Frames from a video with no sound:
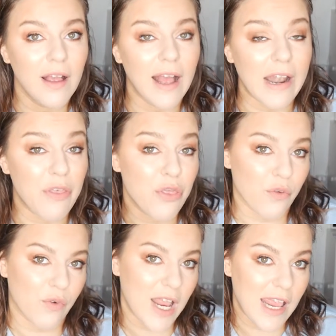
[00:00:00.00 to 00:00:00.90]
and
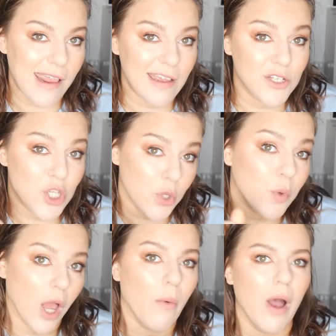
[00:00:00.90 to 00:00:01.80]
3 to
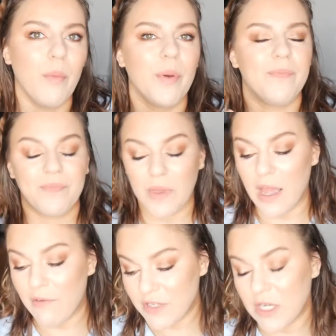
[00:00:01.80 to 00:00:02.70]
go up.
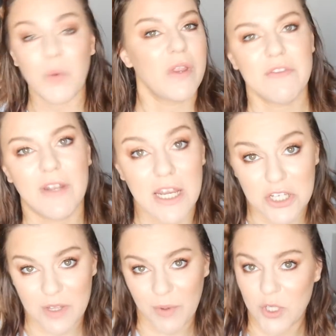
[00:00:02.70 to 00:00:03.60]
Every single one of these
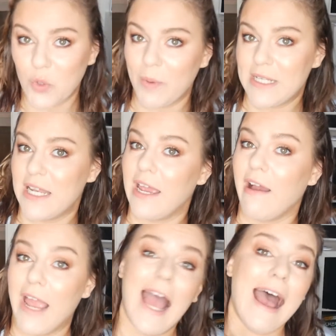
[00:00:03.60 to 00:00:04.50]
foundations that I'm going to talk about today,
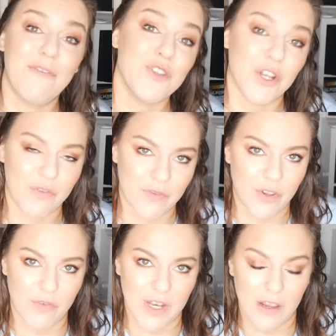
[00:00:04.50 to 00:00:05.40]
I have done a
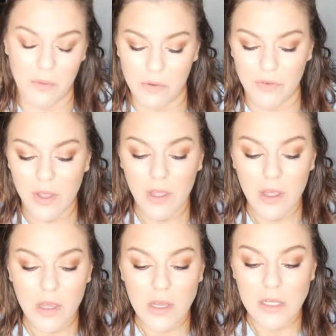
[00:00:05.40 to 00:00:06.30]
review video of.
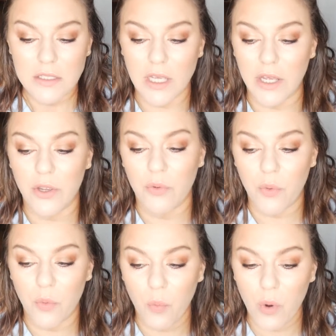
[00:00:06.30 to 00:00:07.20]

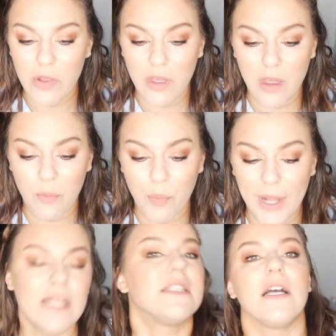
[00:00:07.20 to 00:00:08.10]
So one of the
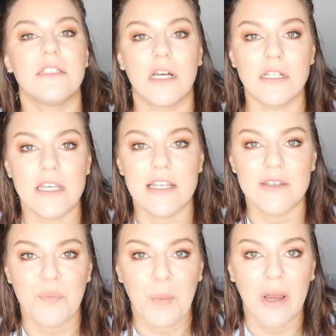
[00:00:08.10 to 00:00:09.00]
pillars that I
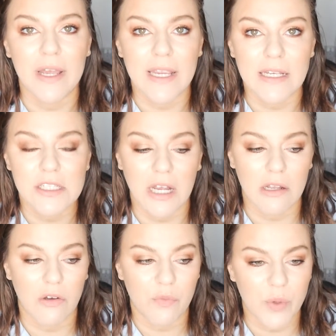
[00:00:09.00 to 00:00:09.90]
started my
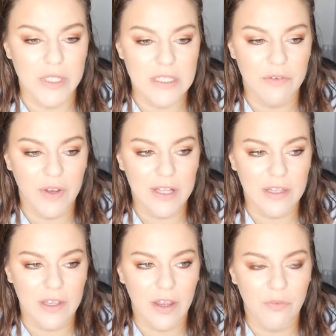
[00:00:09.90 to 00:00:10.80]
channel off was the fact
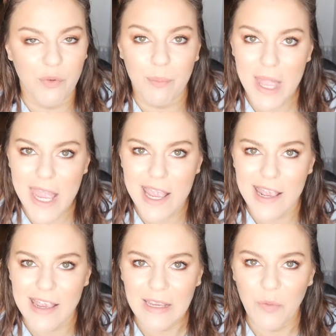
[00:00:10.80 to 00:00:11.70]
that for
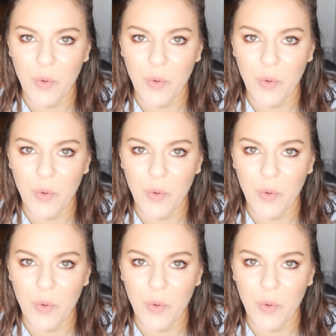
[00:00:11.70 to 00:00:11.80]
me,